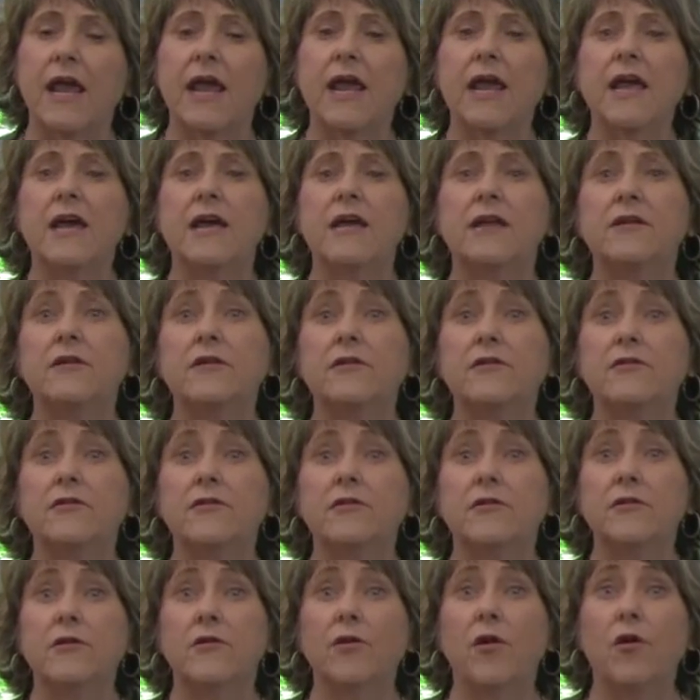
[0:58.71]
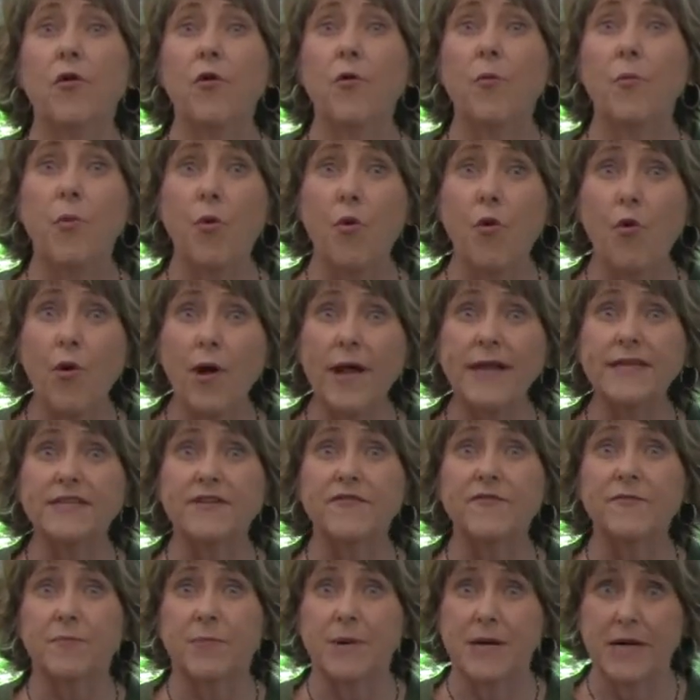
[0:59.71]
And the whole point
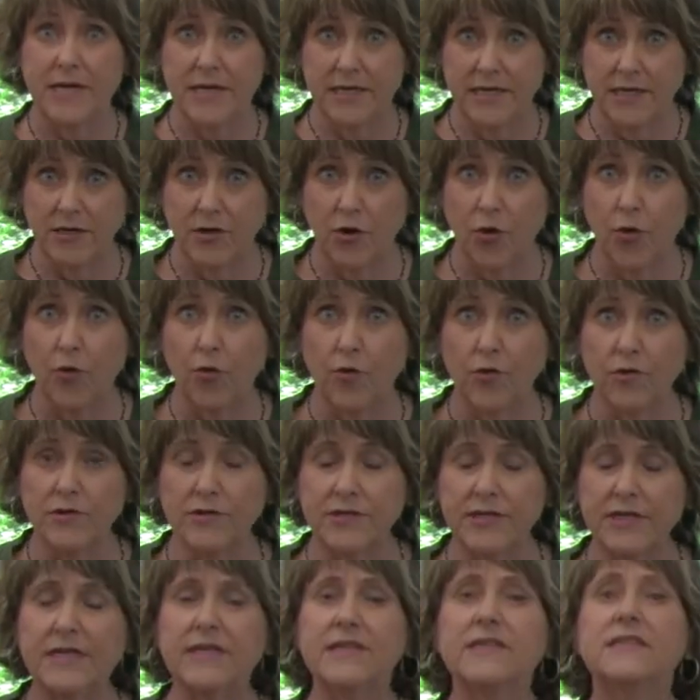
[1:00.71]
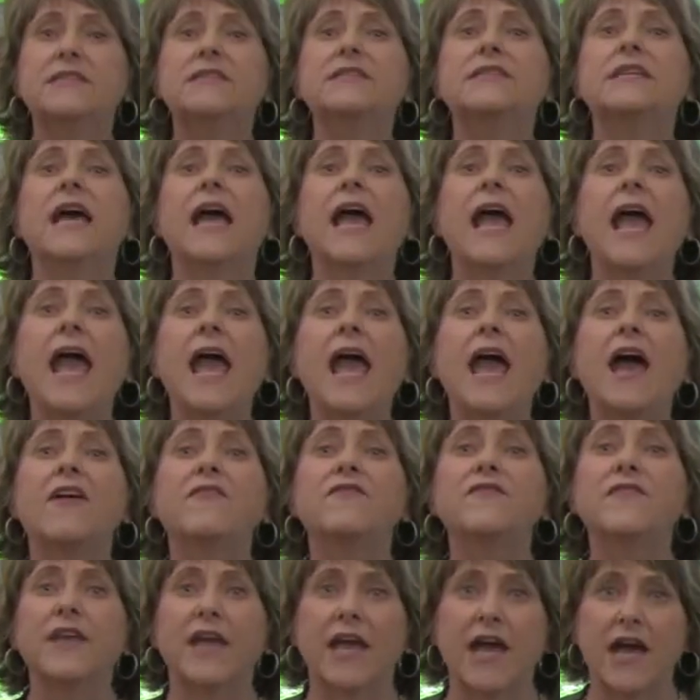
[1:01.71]
of buy and hold is to
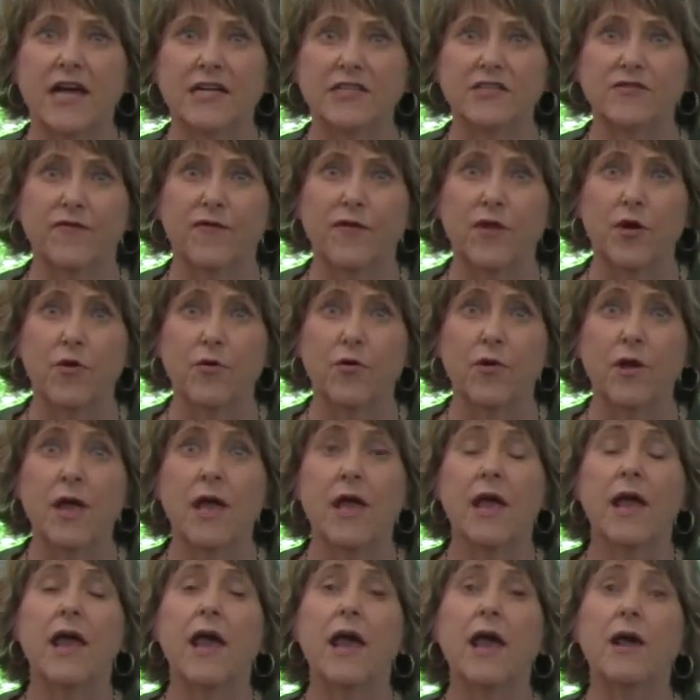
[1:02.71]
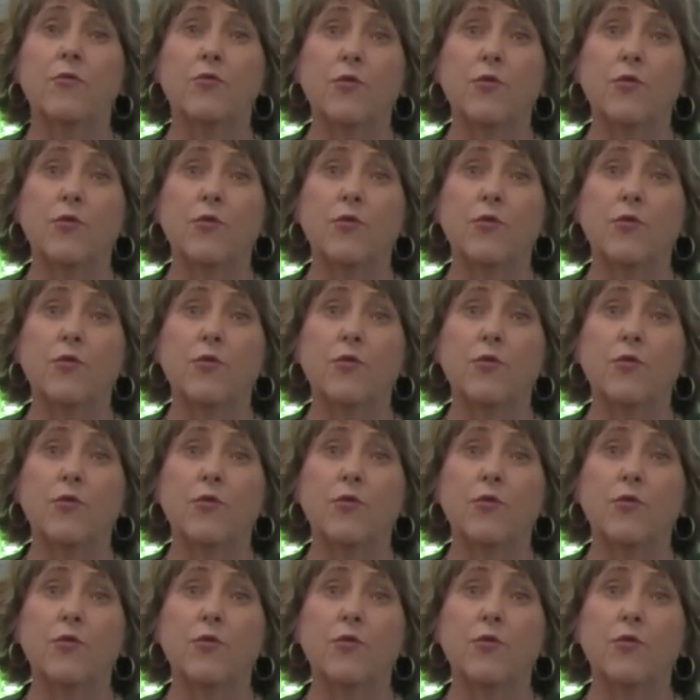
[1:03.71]
have cash flow. And